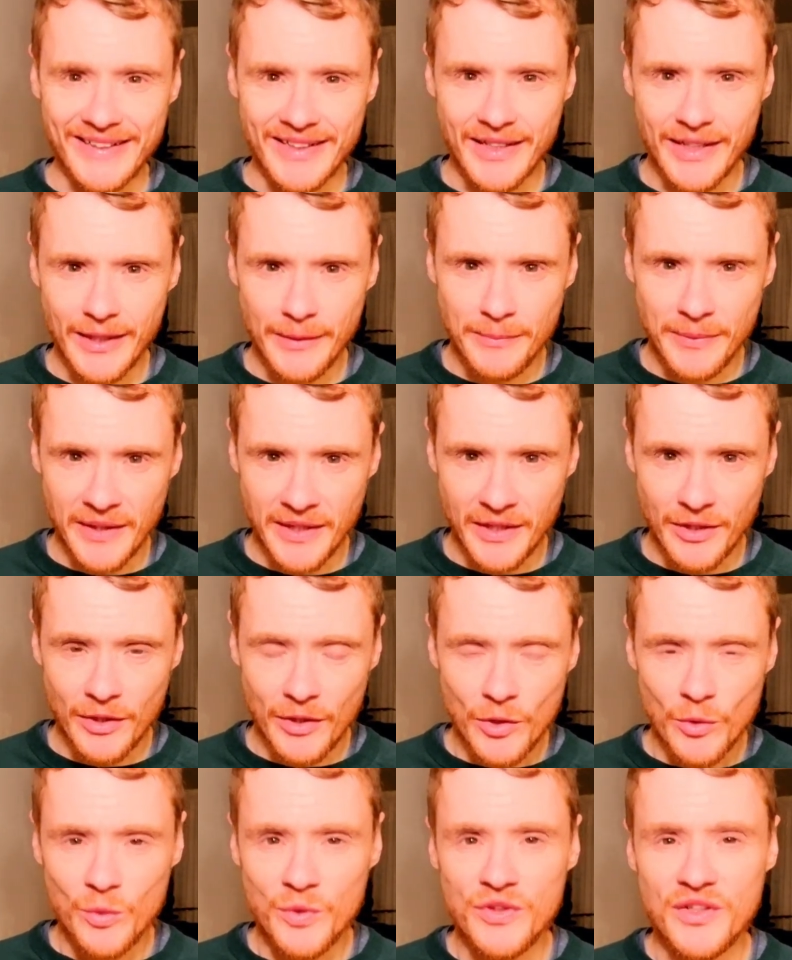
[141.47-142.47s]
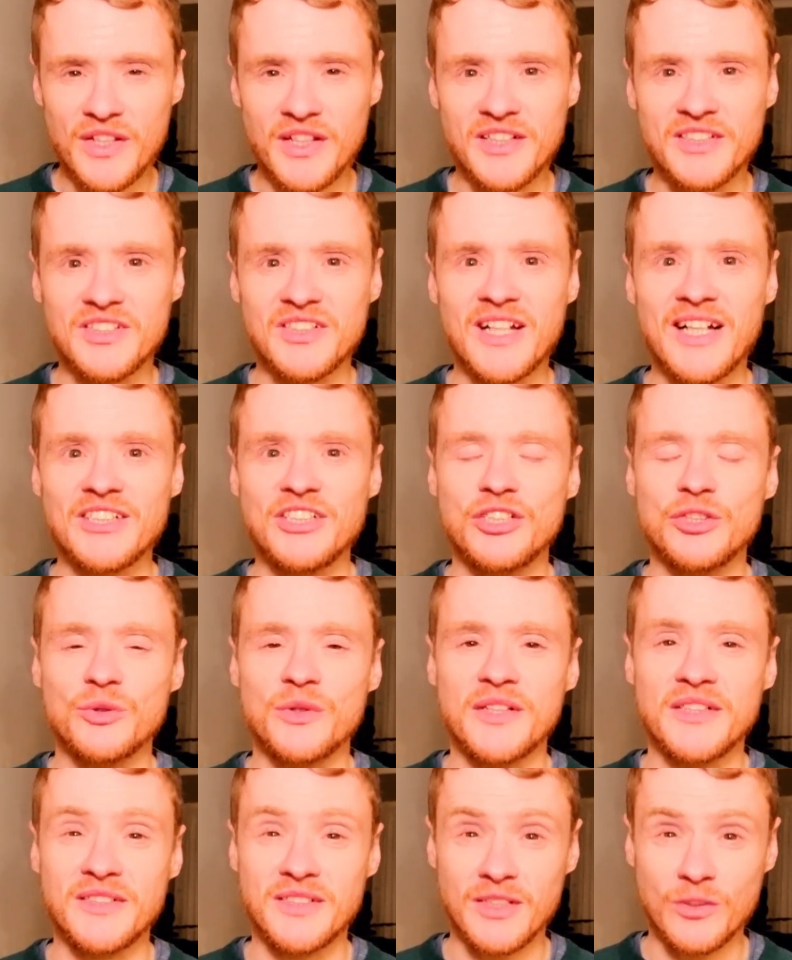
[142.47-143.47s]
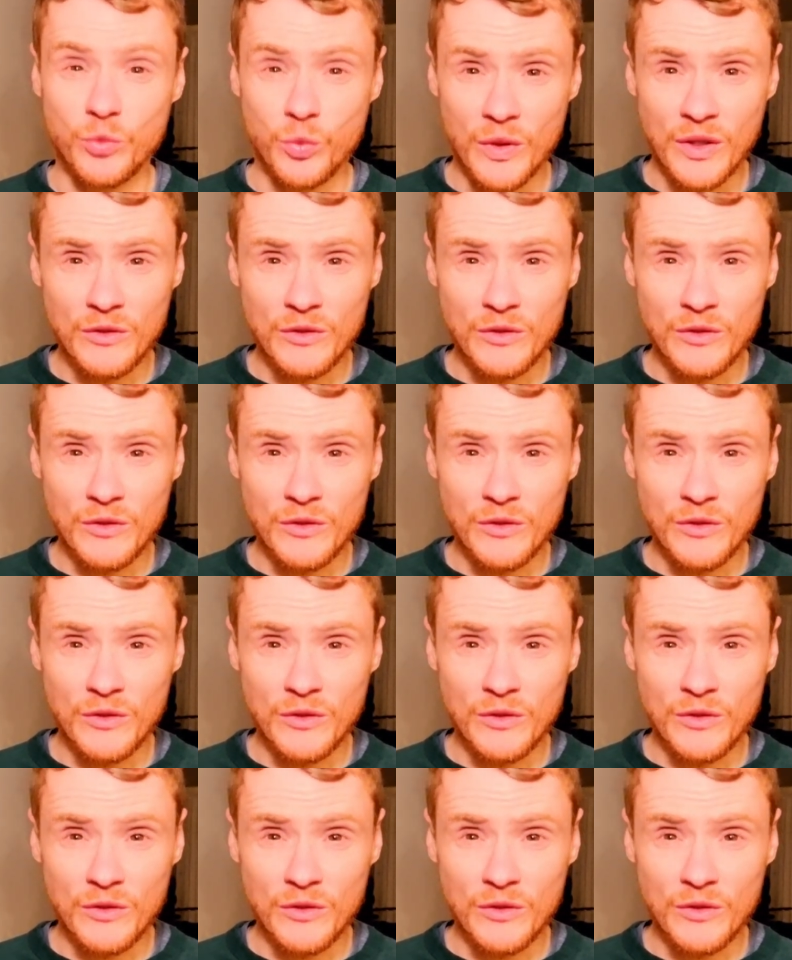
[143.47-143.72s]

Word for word: in keeping with the exaggerated,